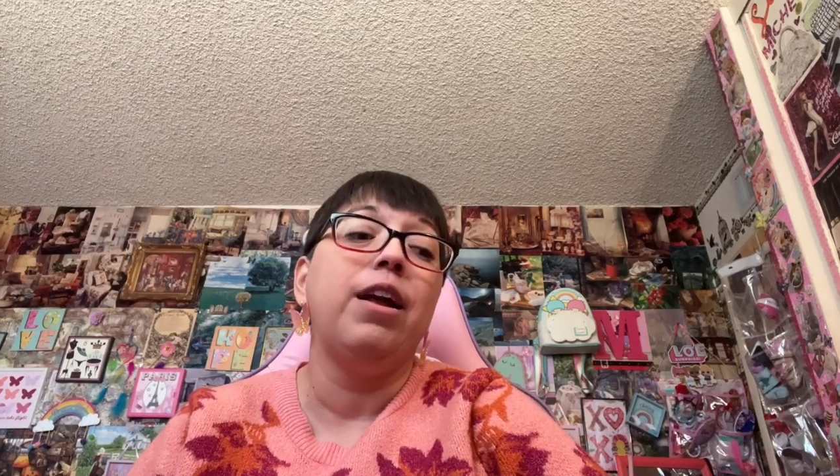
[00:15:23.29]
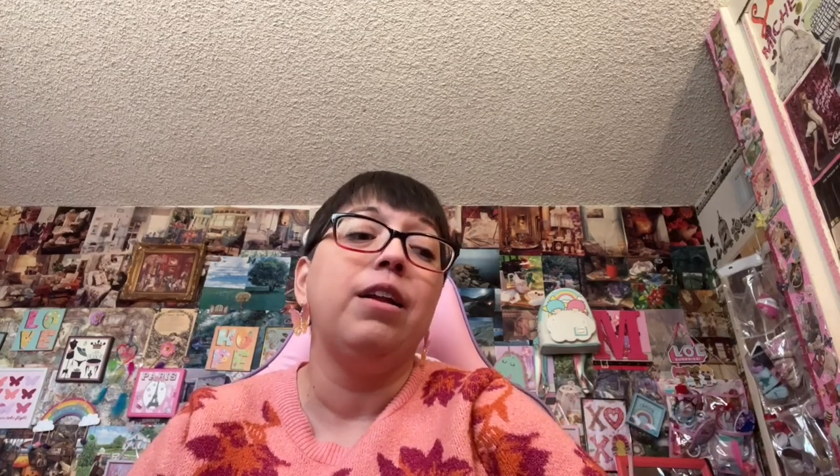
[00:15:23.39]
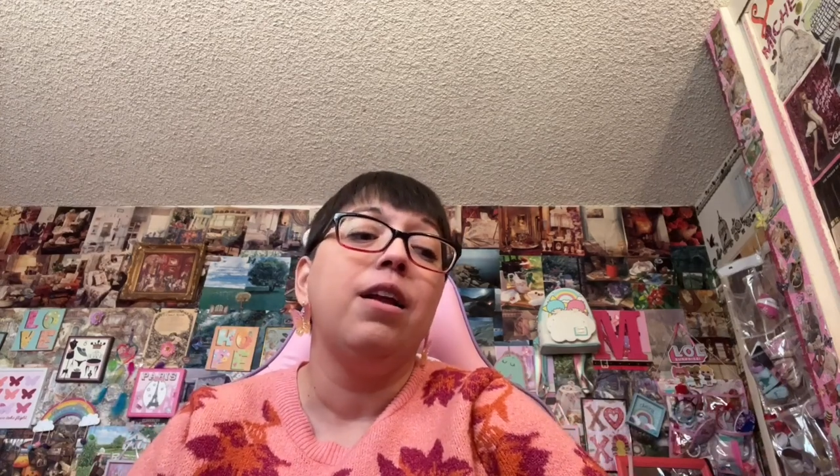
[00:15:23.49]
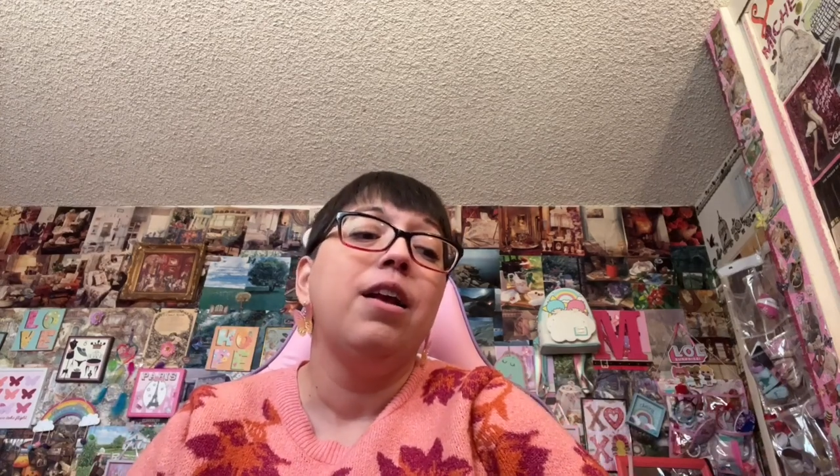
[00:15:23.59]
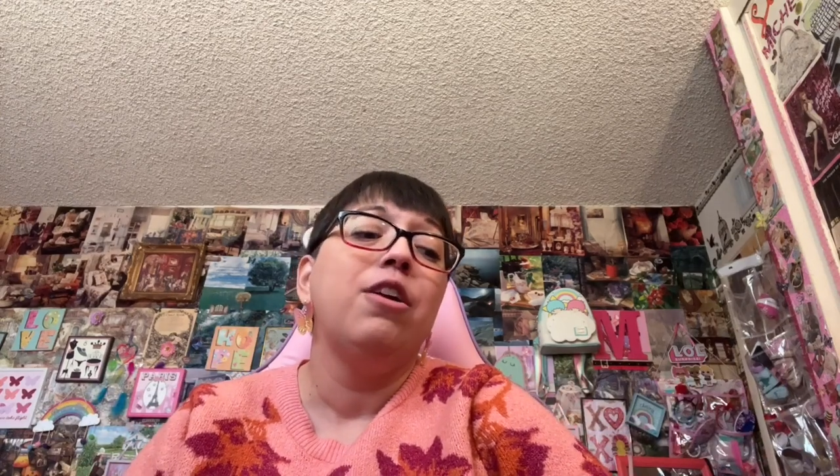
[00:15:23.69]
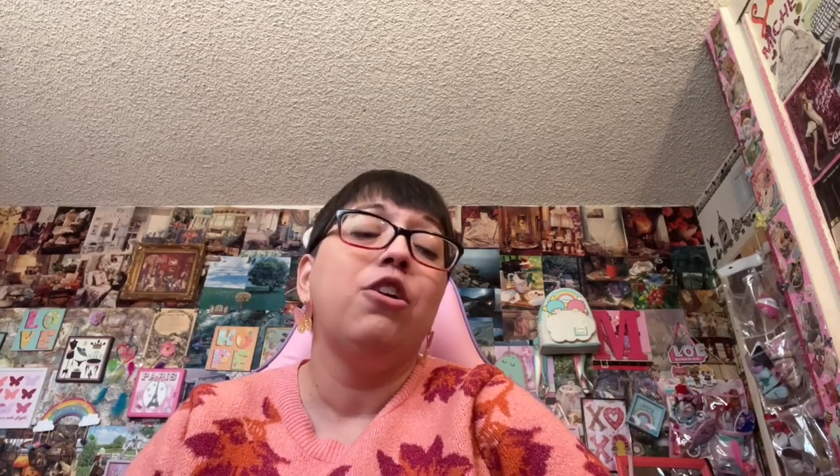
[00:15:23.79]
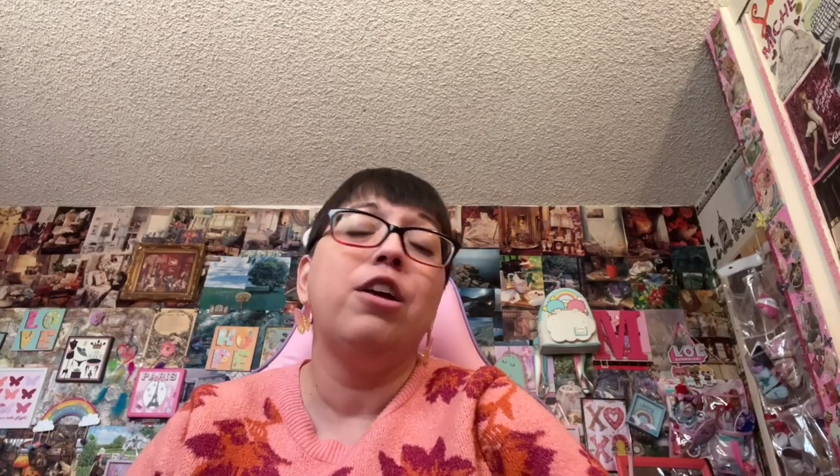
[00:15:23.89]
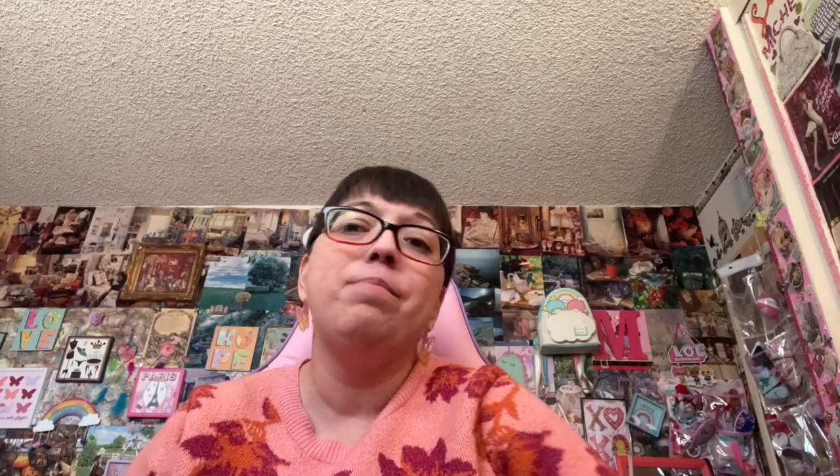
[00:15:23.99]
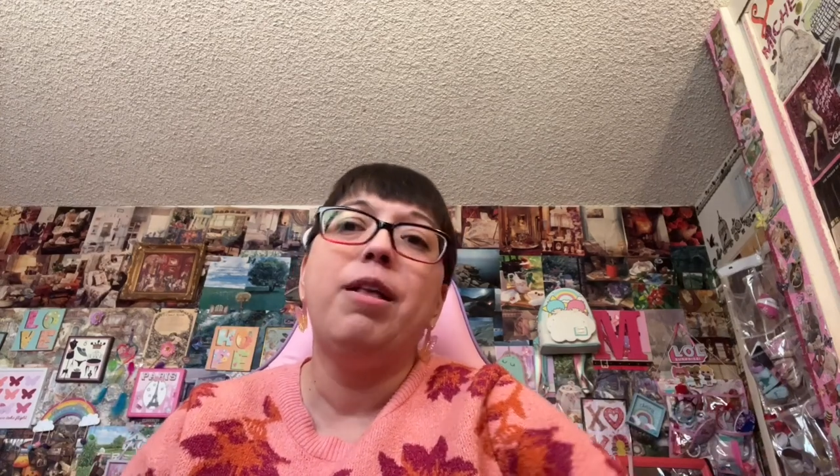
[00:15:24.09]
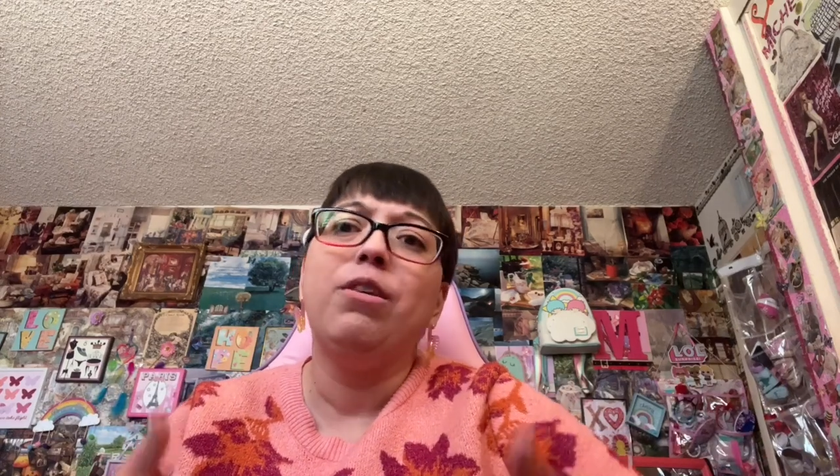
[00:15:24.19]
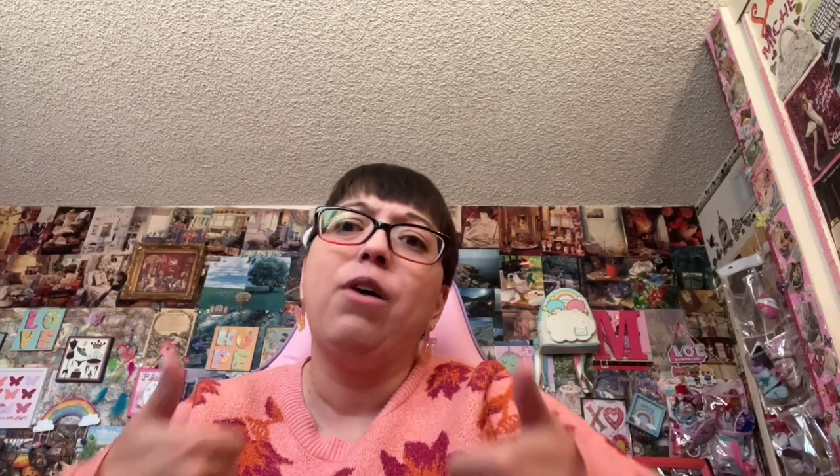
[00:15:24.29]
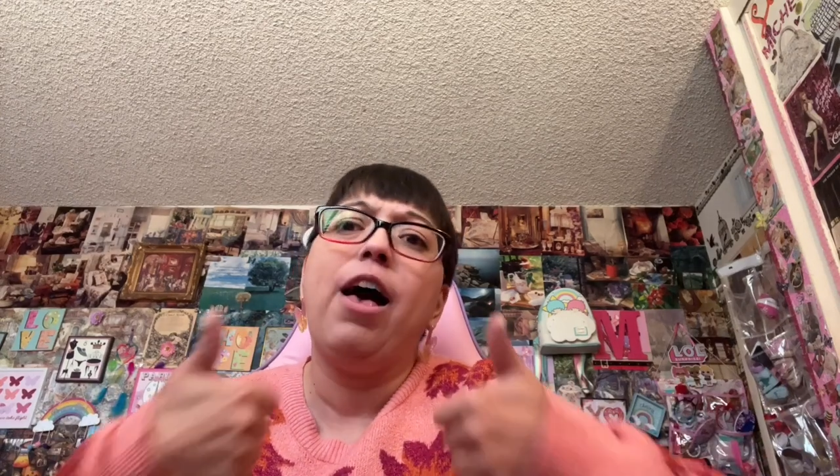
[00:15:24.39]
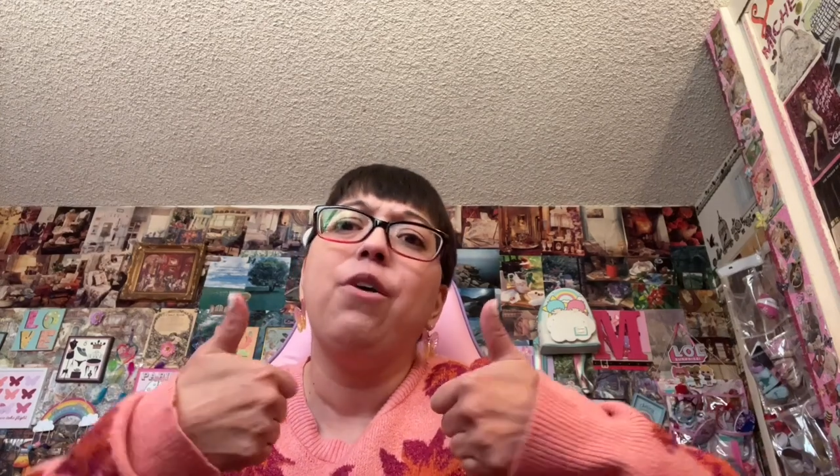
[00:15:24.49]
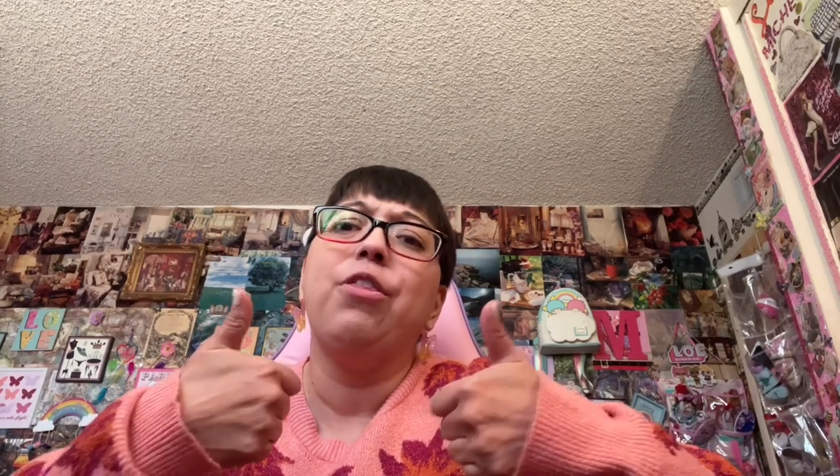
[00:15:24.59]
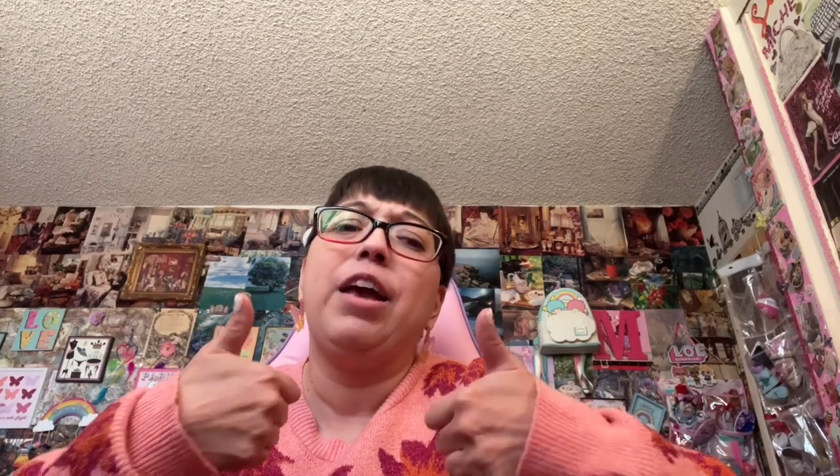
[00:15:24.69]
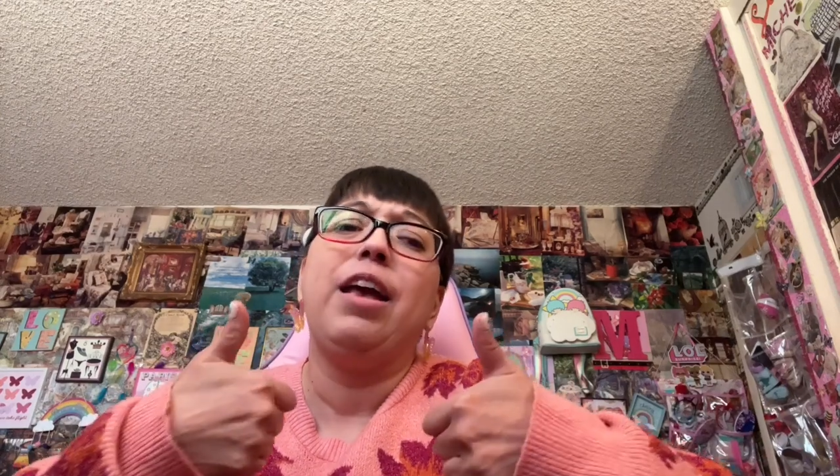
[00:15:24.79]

and good mental health